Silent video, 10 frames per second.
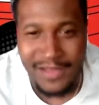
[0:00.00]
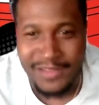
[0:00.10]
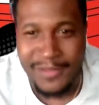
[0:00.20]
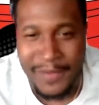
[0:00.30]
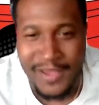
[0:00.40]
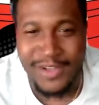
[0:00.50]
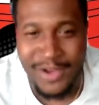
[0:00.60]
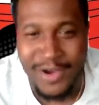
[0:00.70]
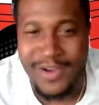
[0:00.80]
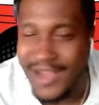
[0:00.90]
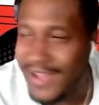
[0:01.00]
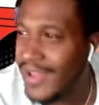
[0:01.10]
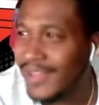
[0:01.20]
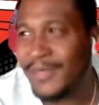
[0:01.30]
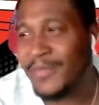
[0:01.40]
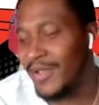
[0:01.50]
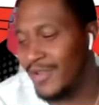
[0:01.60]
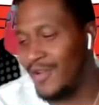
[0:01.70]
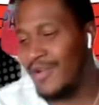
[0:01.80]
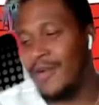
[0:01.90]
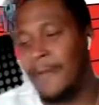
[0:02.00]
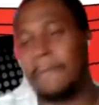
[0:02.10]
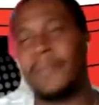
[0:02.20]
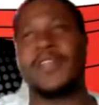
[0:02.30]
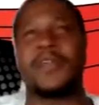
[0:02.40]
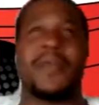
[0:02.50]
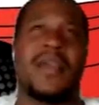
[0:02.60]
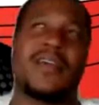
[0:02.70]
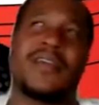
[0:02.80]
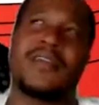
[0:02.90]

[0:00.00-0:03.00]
I like the big dog. I like the big dog. Look, man.